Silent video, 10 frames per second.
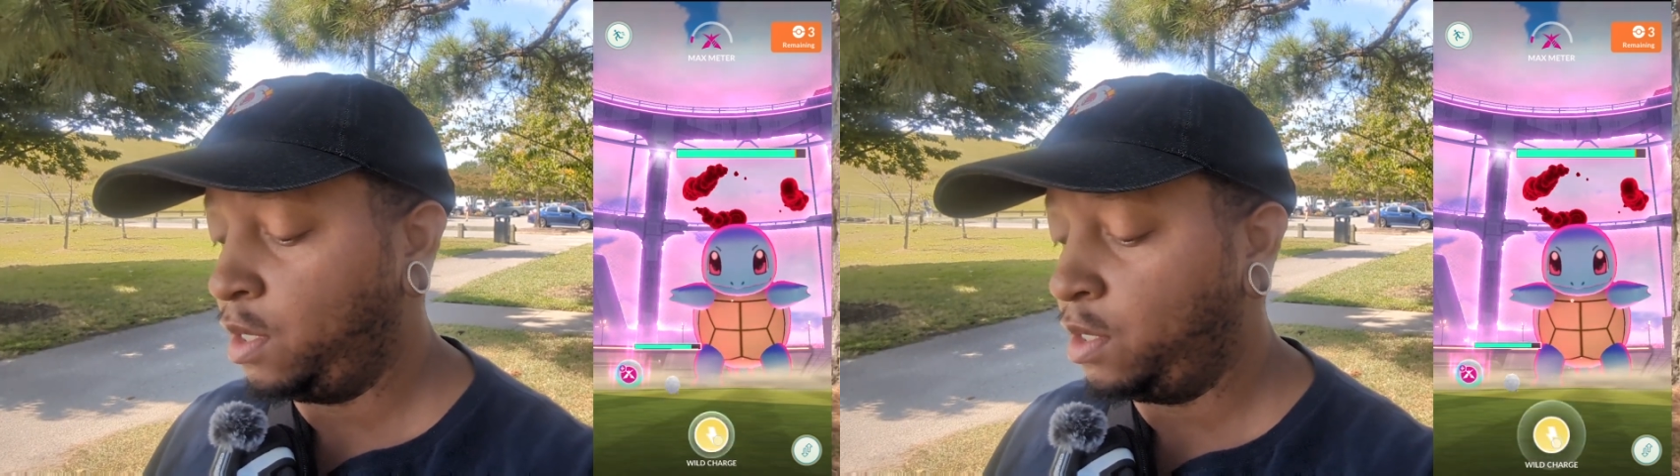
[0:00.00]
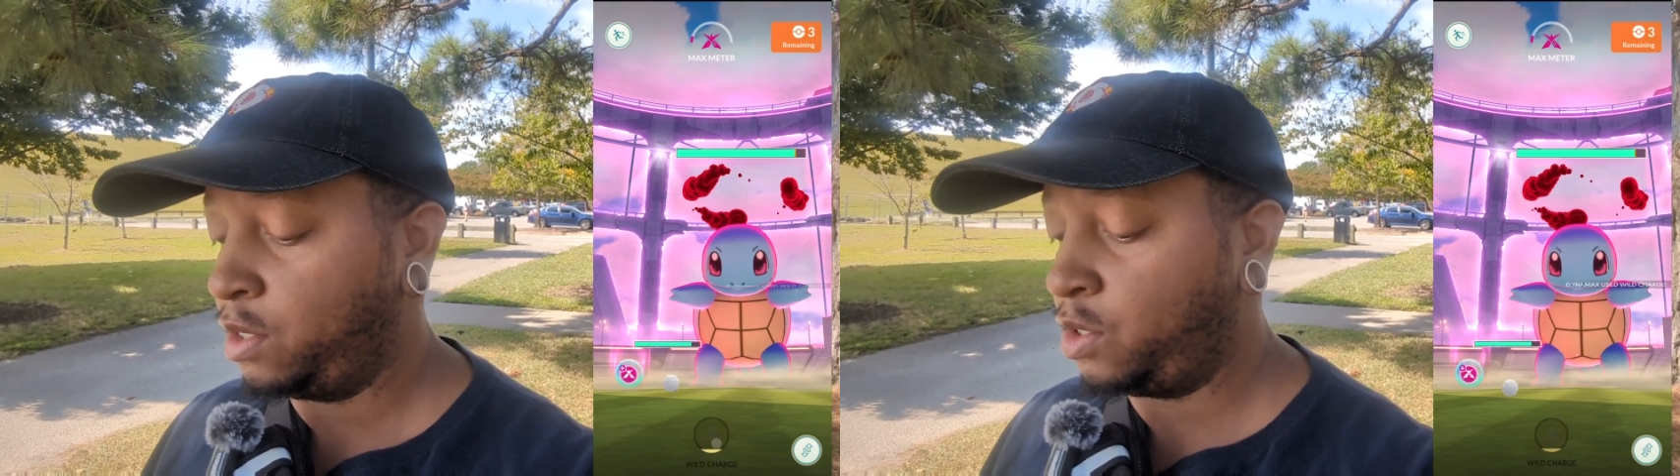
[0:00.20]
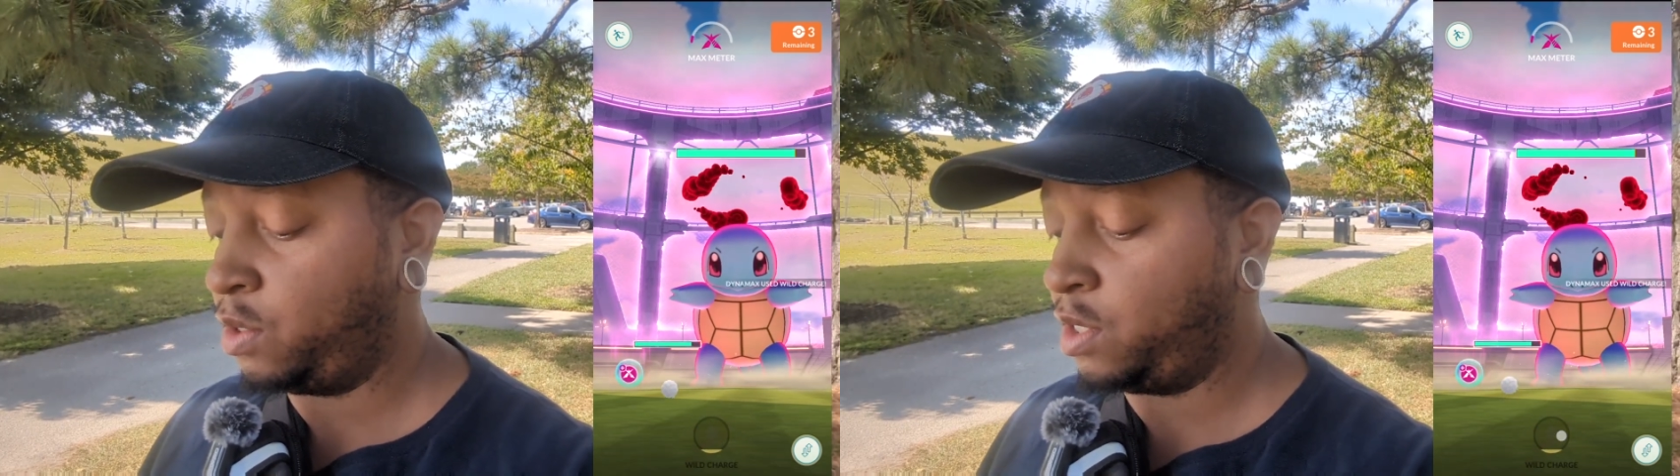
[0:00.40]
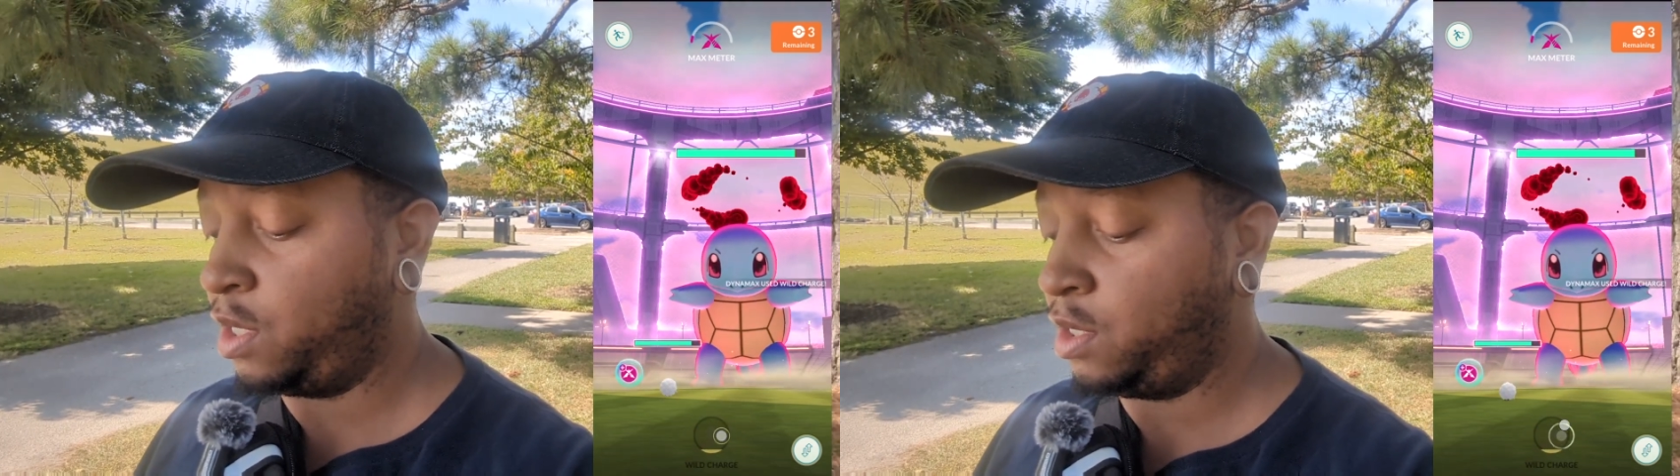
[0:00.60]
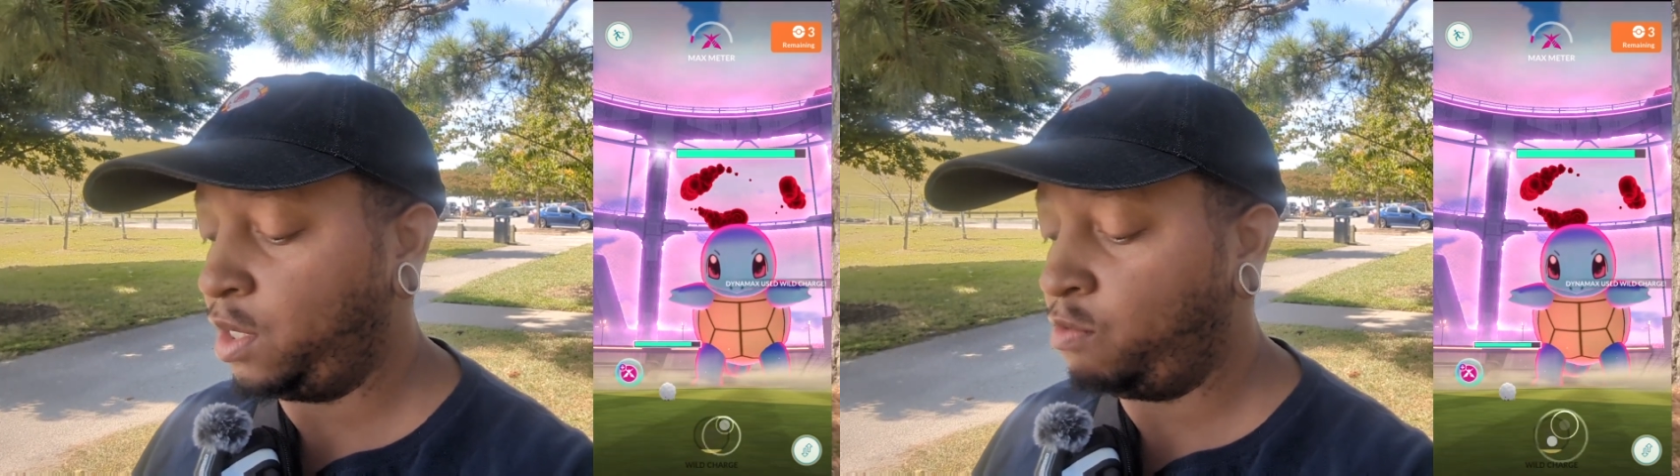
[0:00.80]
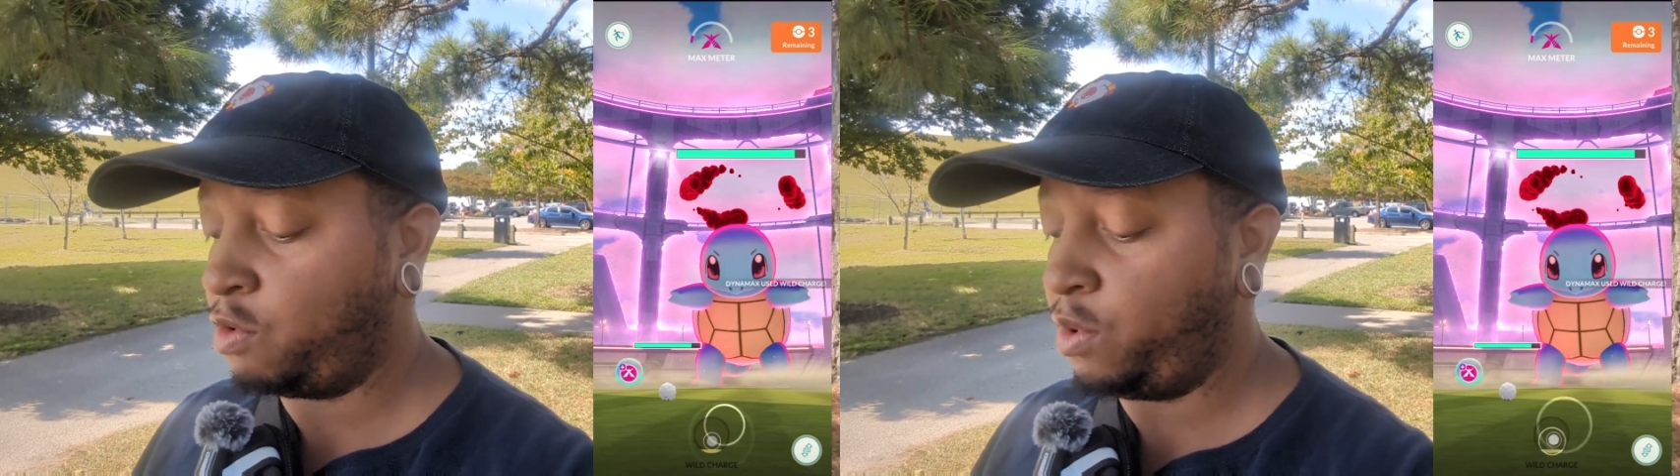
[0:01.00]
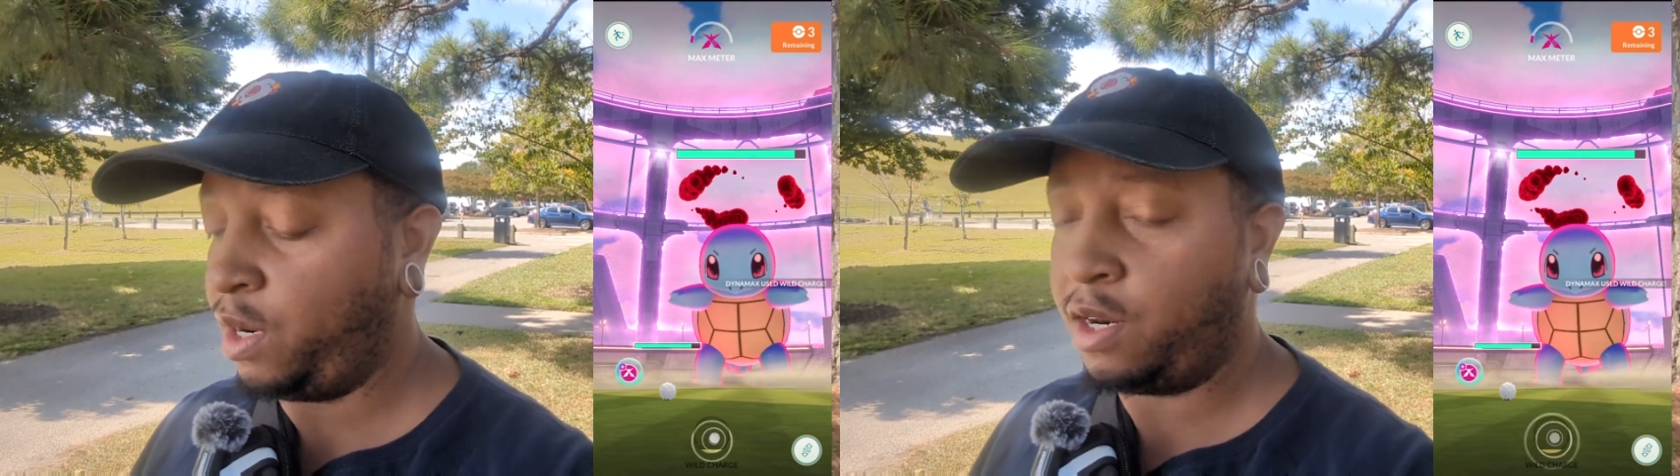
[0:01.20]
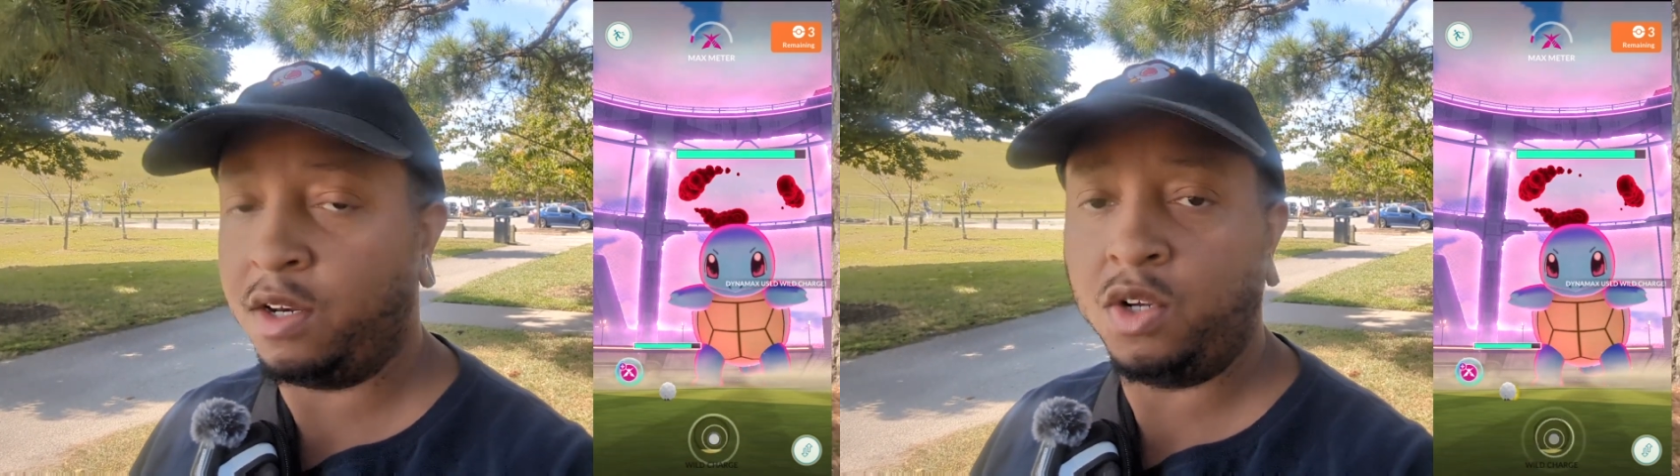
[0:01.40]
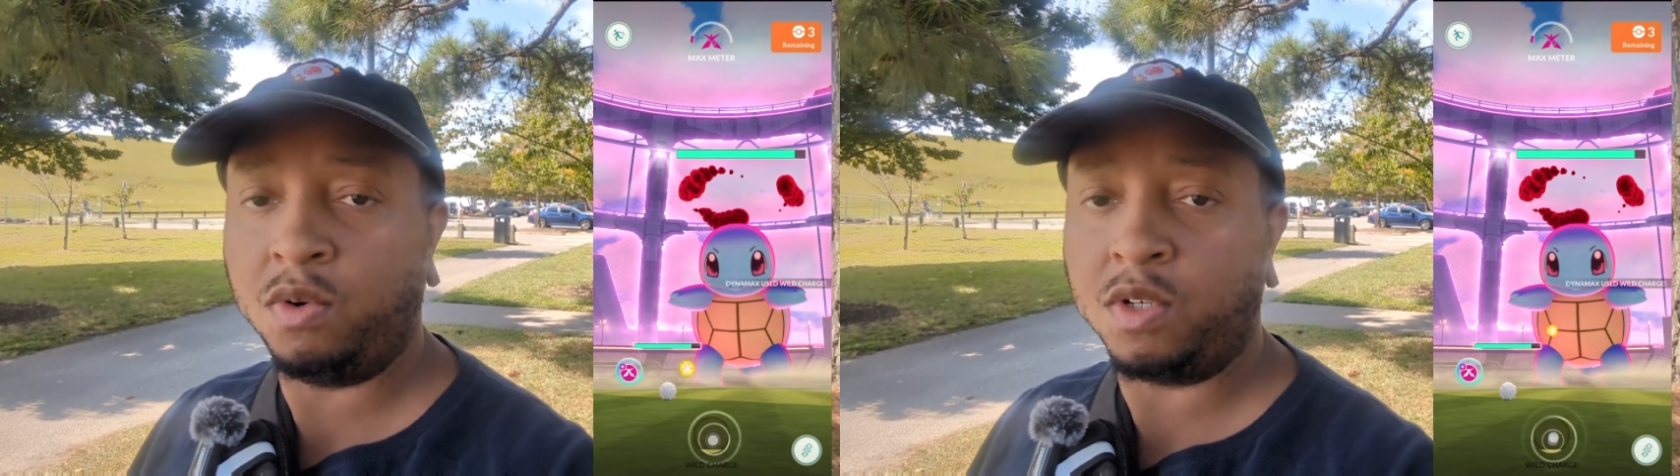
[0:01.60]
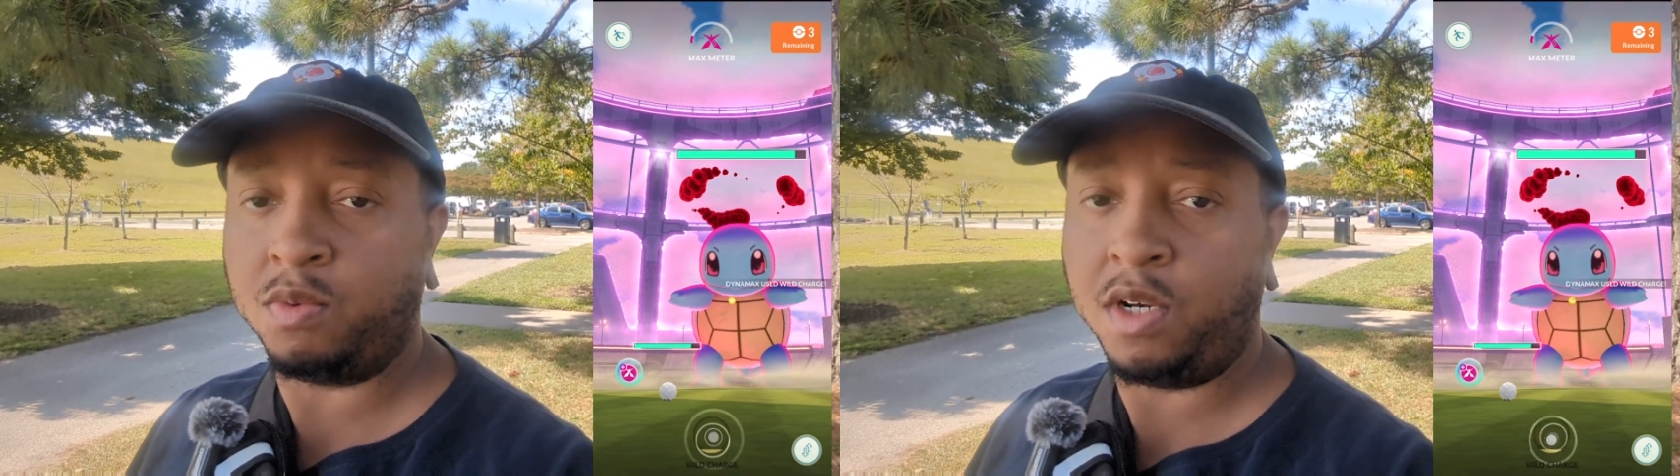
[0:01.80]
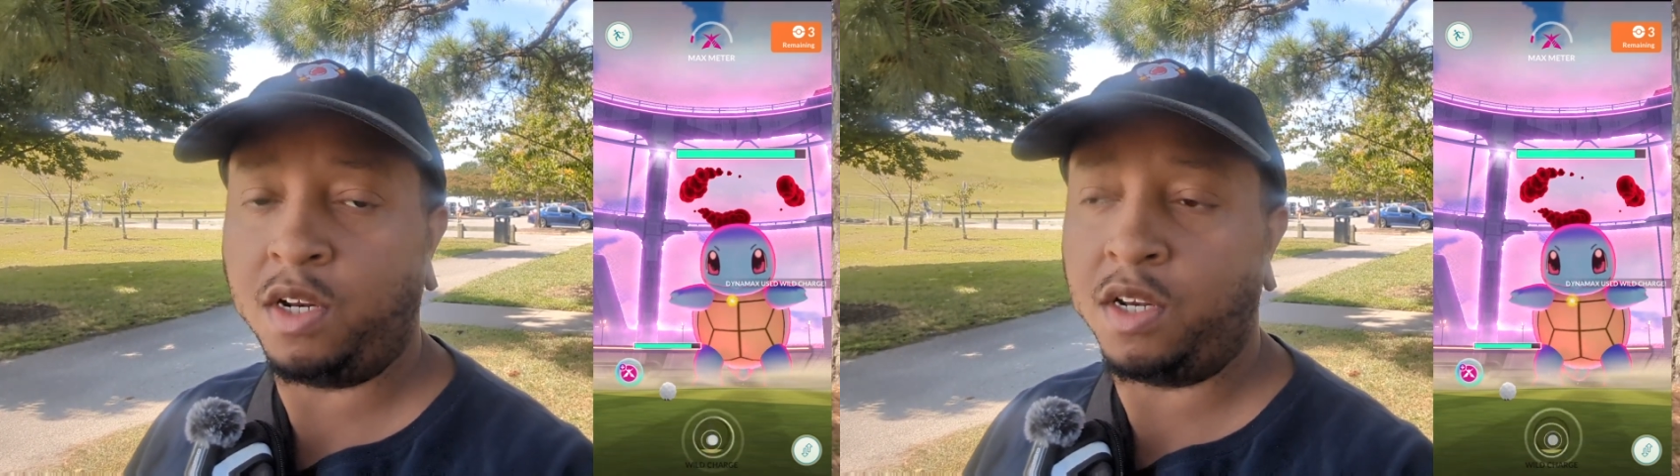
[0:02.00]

So essentially what we need to do is we need